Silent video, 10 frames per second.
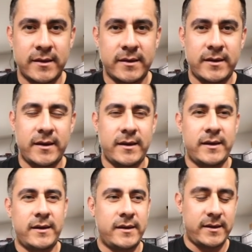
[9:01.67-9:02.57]

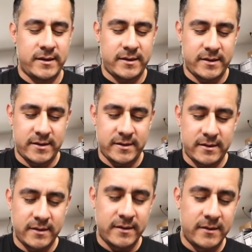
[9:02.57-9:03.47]
Yay!
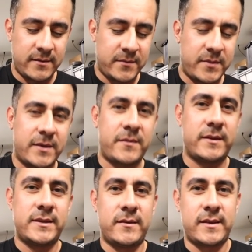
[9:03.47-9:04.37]
Black
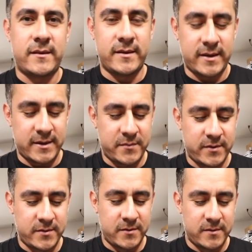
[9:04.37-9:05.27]
pastel, clown, hypo,
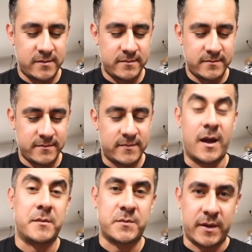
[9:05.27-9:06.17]
cool. No,
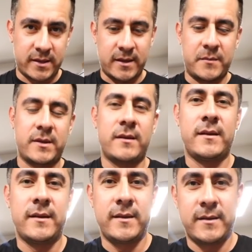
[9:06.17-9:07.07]
I'm just playing. I mean,
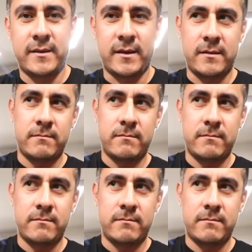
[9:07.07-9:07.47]
yeah.